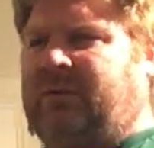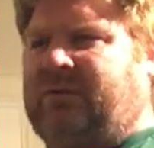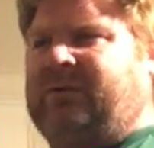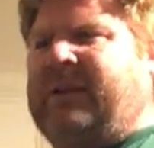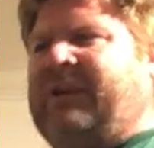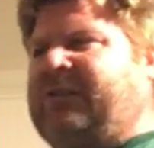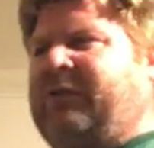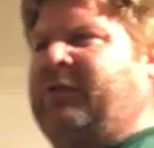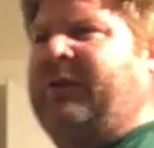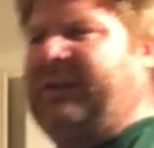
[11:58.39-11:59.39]

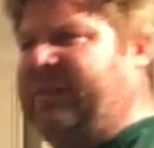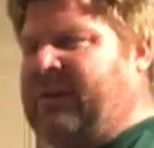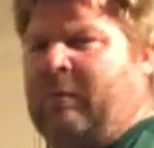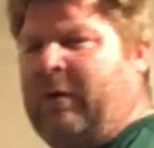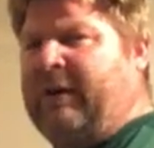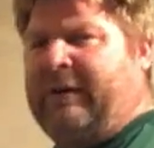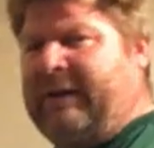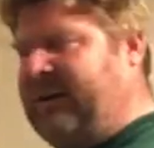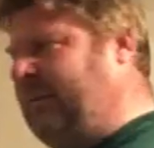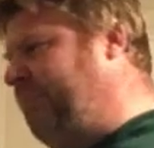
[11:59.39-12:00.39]
2003, somewhere in
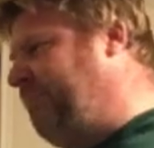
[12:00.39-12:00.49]
there.